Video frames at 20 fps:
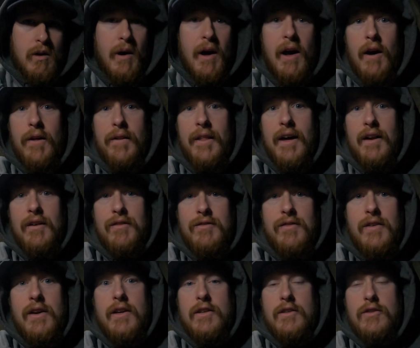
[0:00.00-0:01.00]
know how that
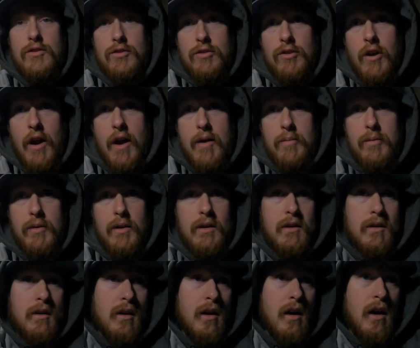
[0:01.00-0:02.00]
affects
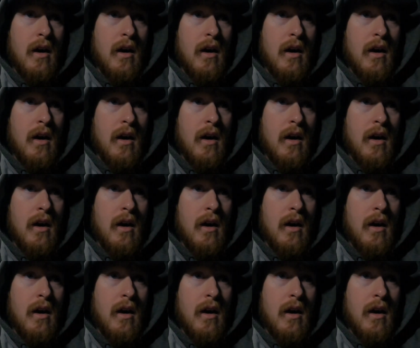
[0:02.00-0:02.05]
trapping.